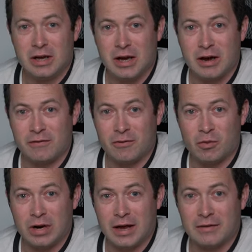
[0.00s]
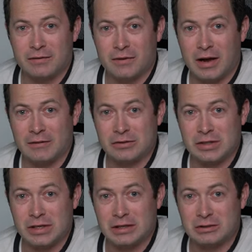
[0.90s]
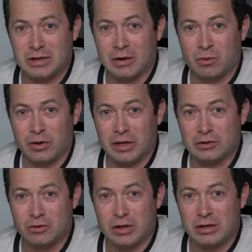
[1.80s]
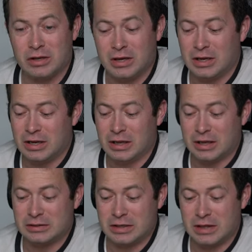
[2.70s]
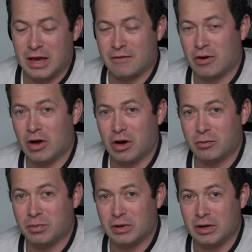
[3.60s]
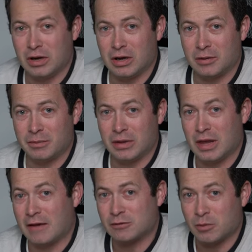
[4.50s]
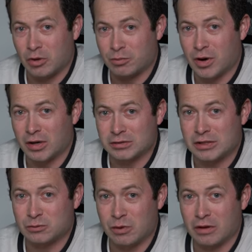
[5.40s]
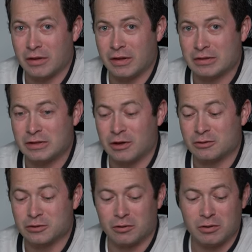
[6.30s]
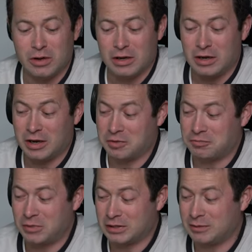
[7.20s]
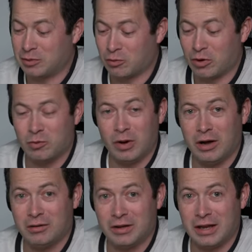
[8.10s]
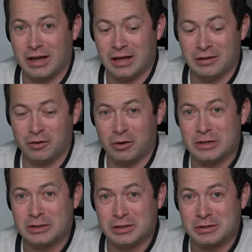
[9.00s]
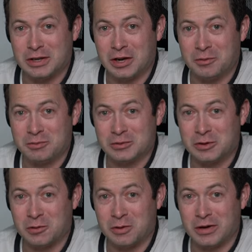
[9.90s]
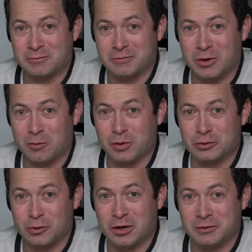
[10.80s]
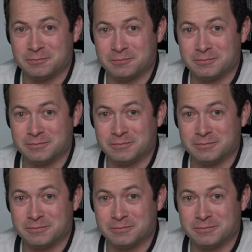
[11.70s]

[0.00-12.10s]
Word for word: Uh, from what I've, I've seen is kind of where they trend like I said, they have a hub um, and they have some other products as well that they sell. So um, they seem to work well and they're easy to set up. So um, hope you enjoyed it.